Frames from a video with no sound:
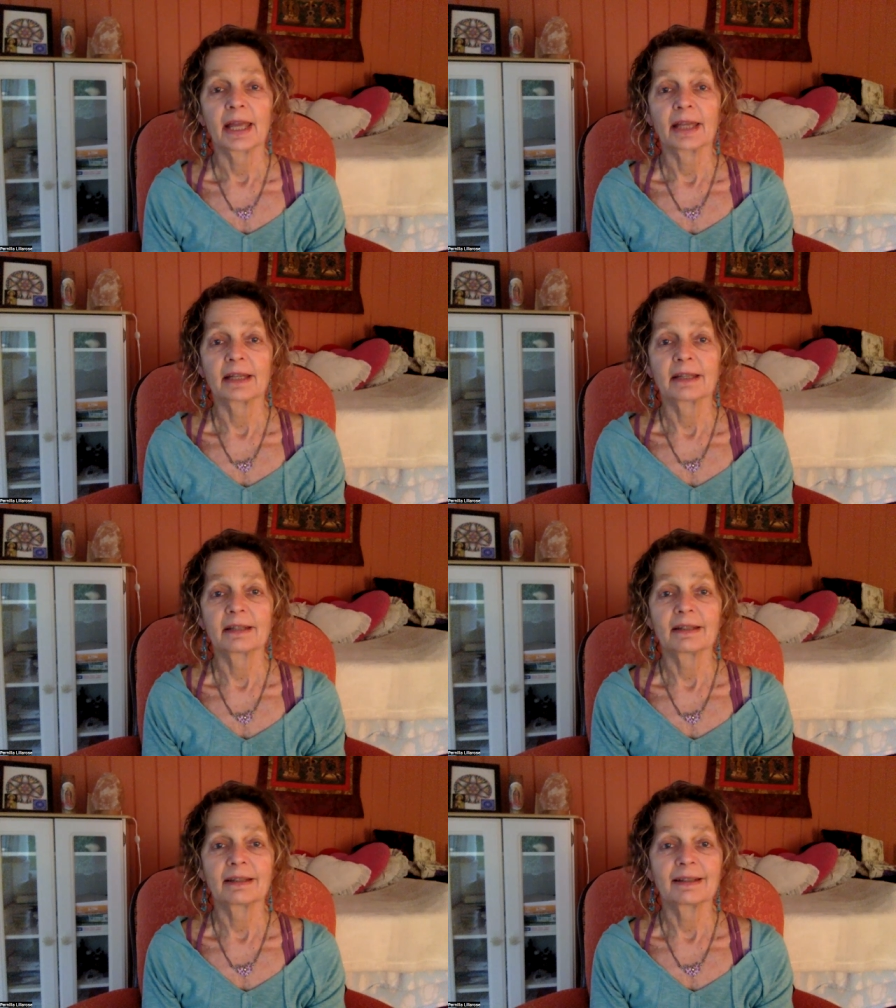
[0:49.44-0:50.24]
And
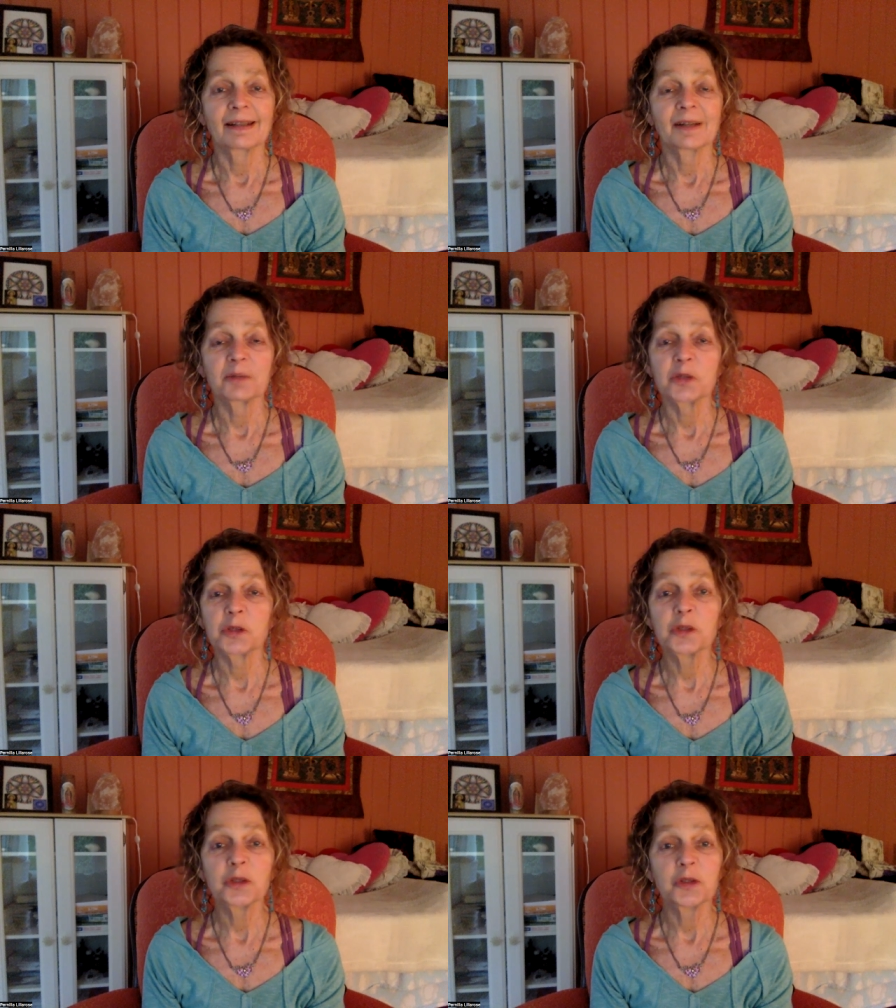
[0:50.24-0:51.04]
I'm
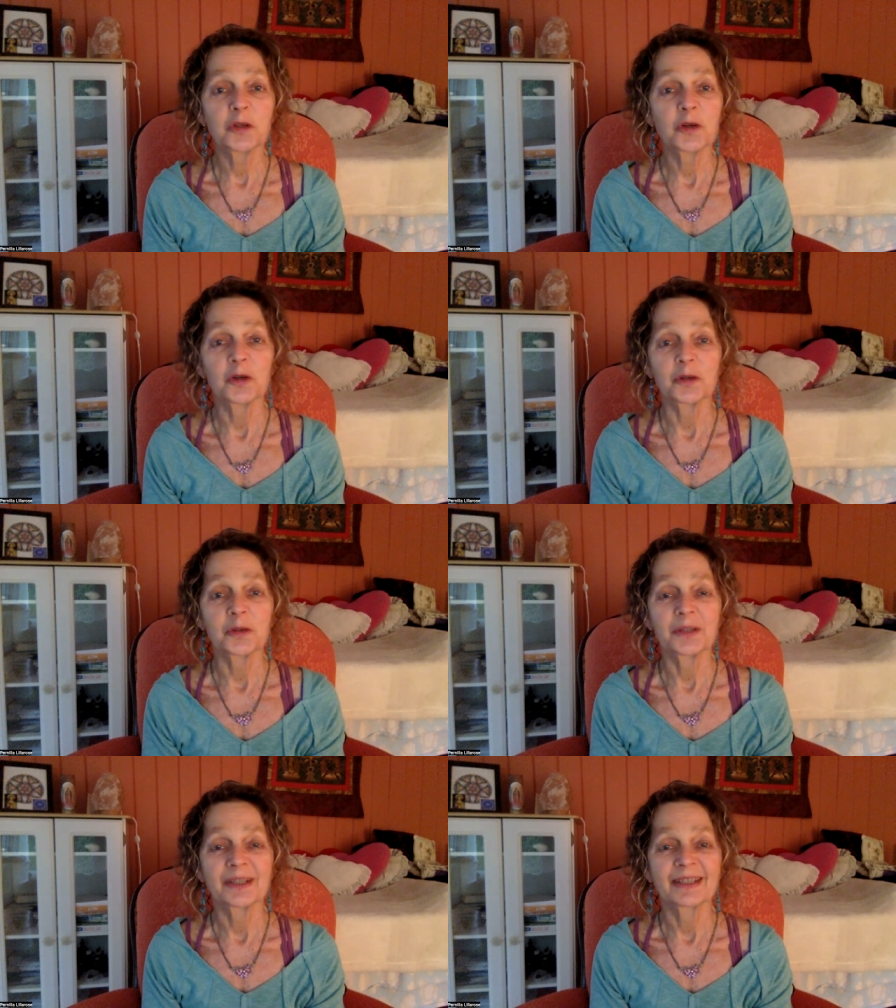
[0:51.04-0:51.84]
sure you
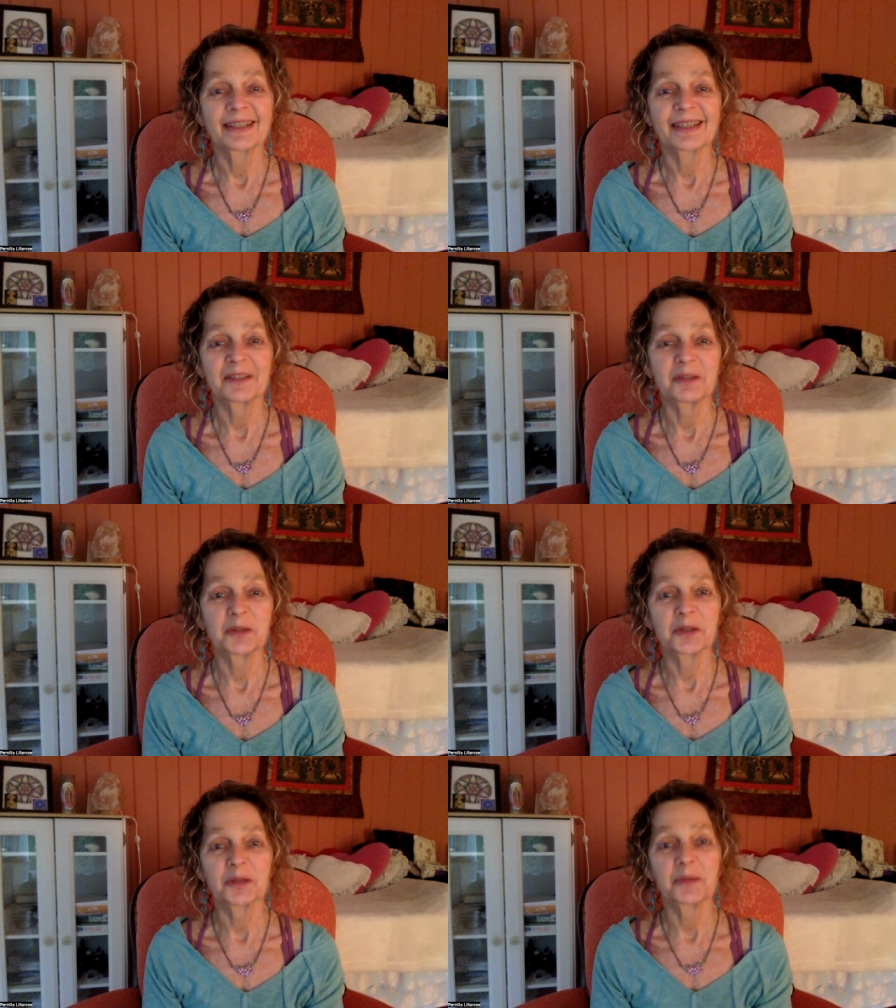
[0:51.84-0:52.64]
know if
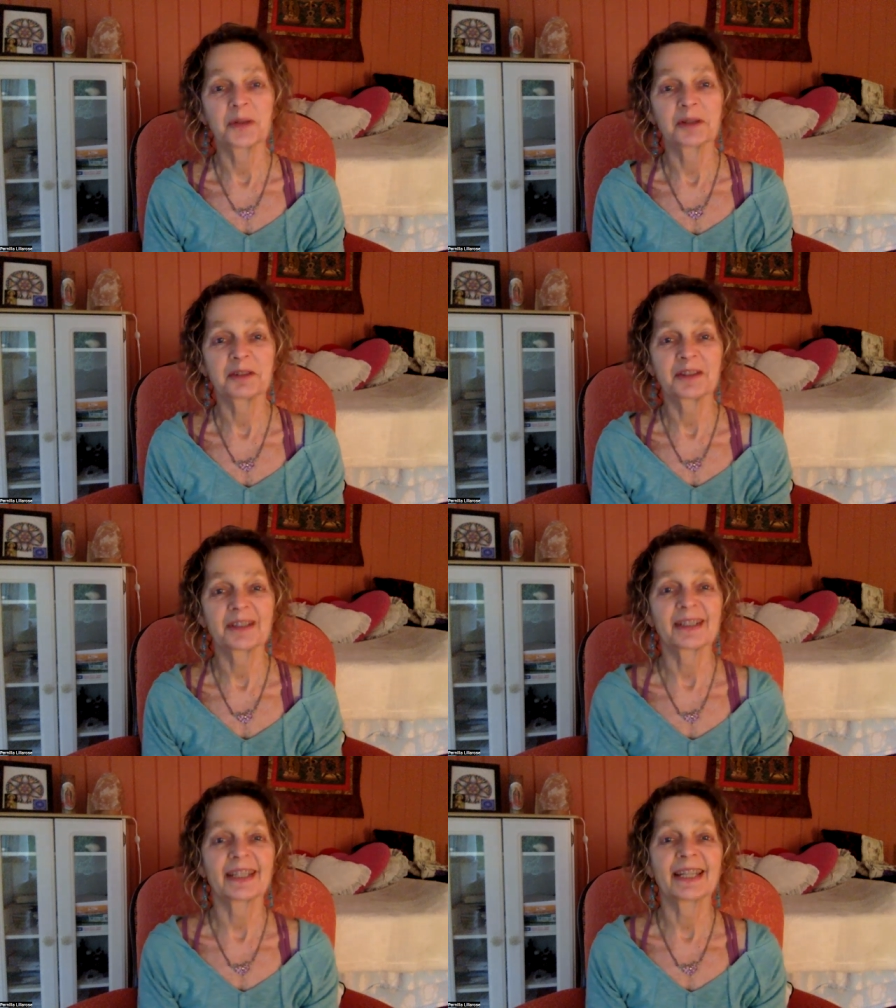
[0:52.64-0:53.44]
you're one of
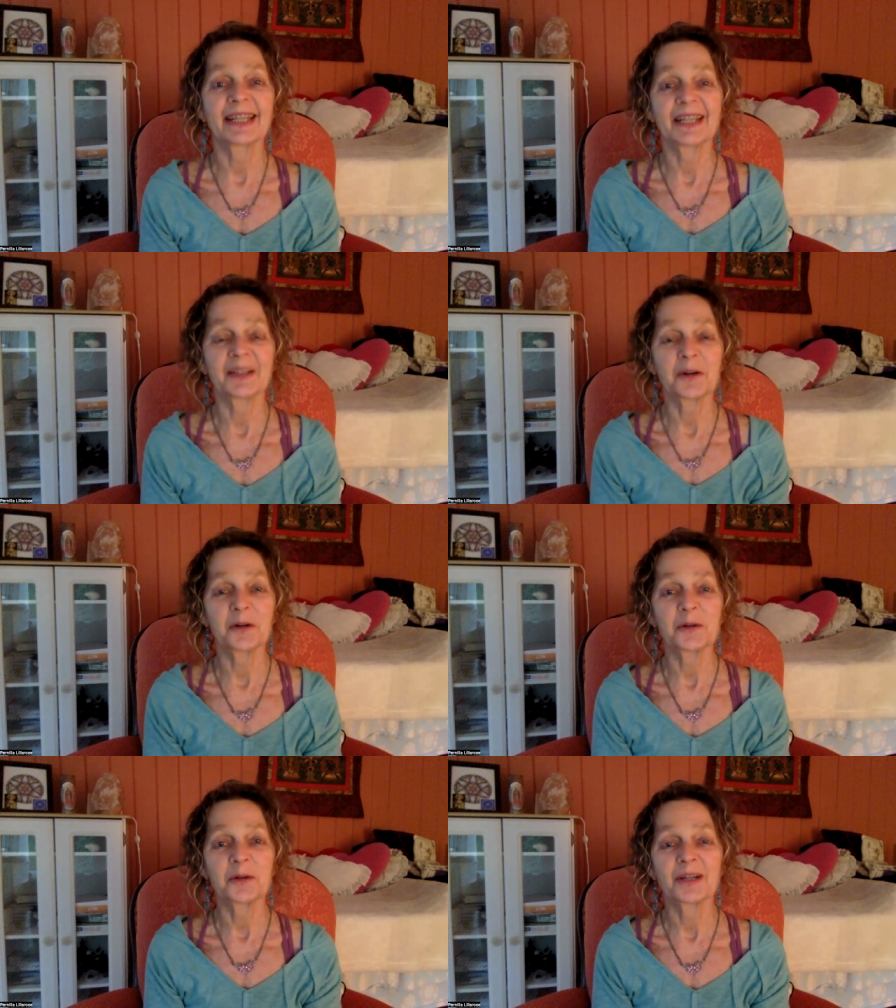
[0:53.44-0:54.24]
the letting
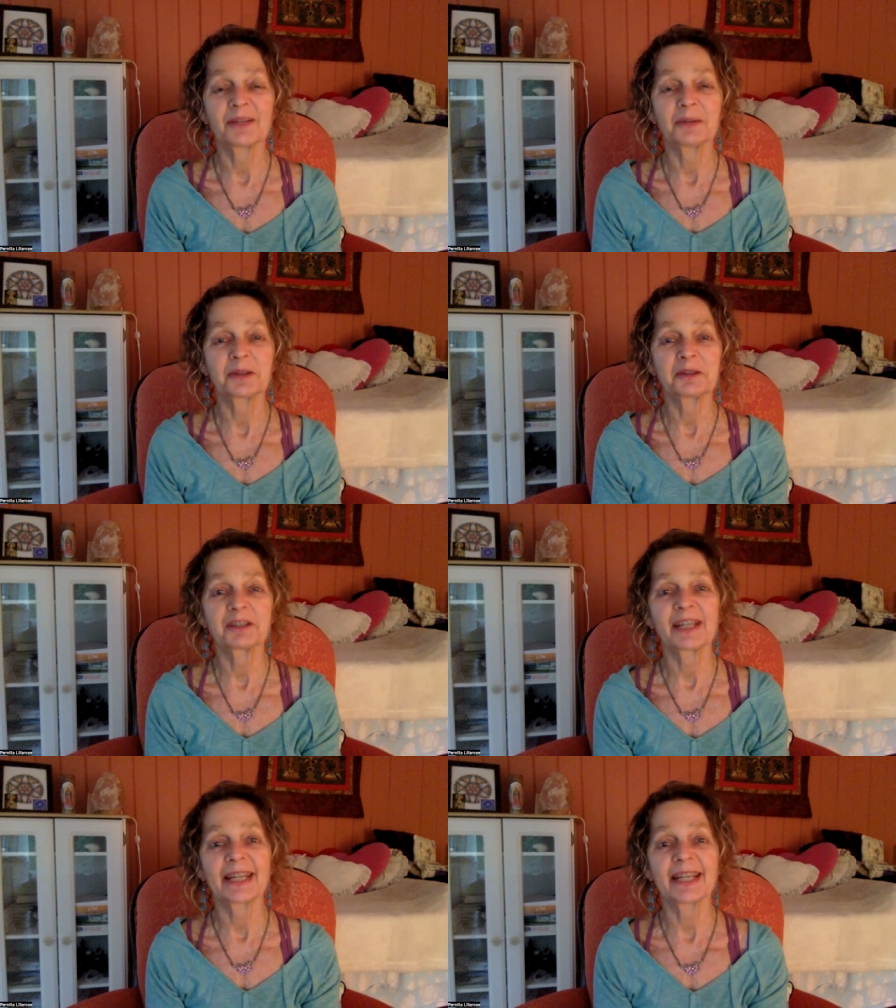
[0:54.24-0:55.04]
go, one of
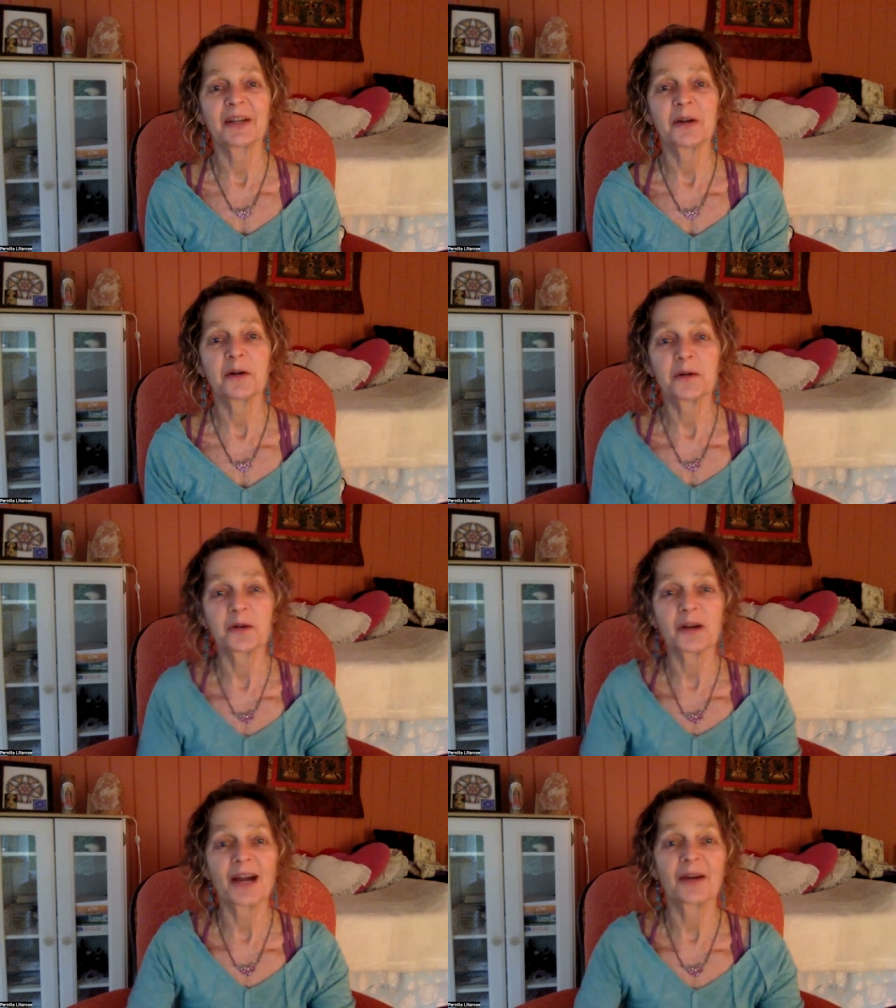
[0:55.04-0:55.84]
the letting go
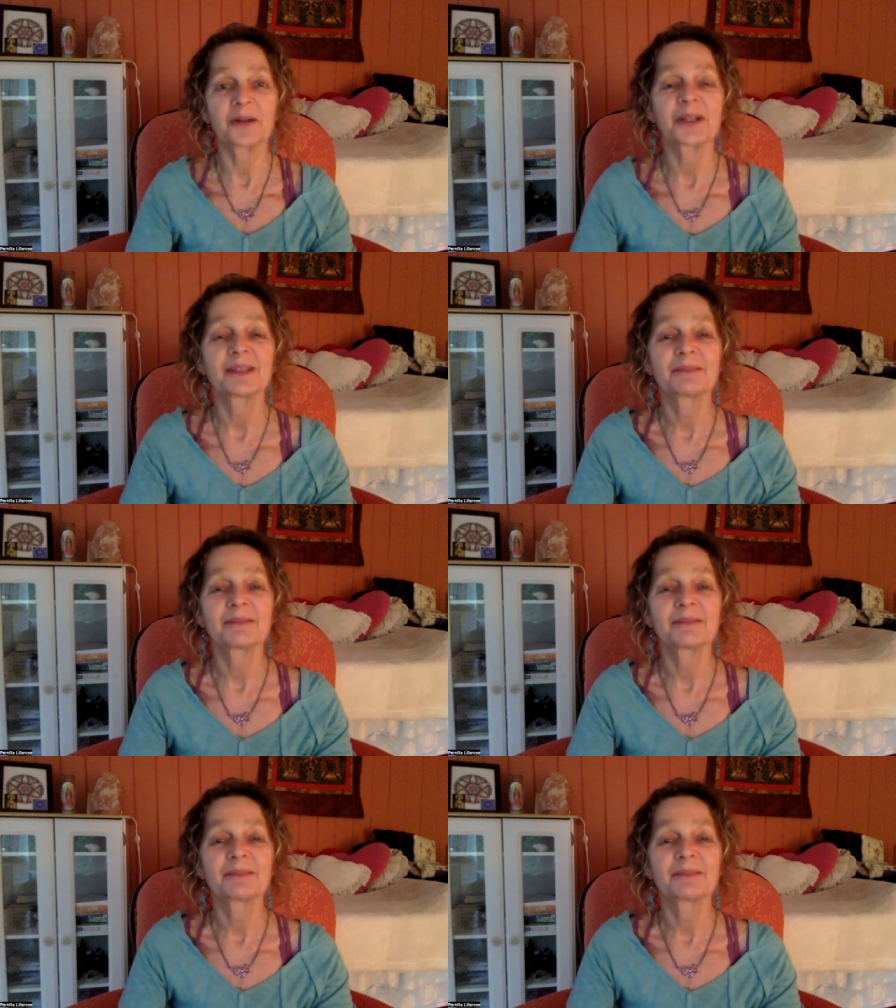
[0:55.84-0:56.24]
crowd,